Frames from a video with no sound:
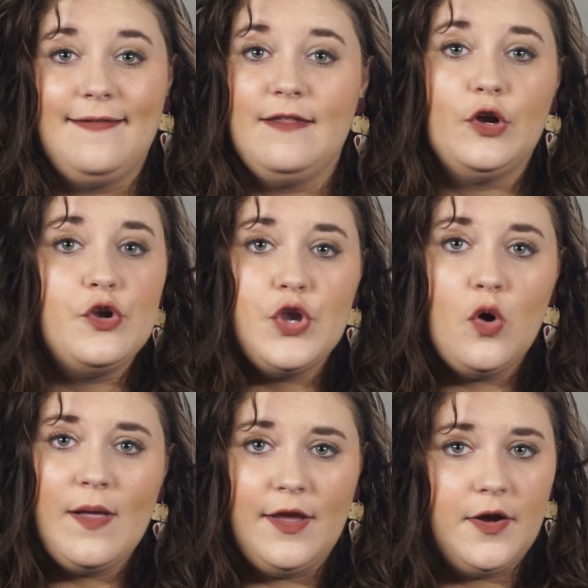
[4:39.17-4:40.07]
and there are
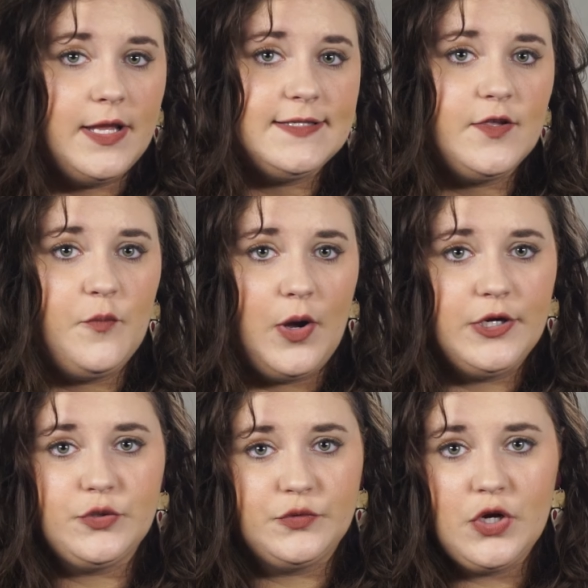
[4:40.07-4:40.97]
no areas of
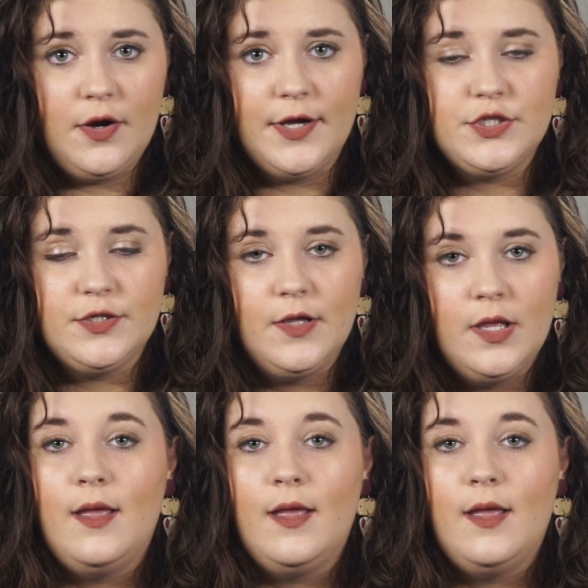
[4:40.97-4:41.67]
partial charge.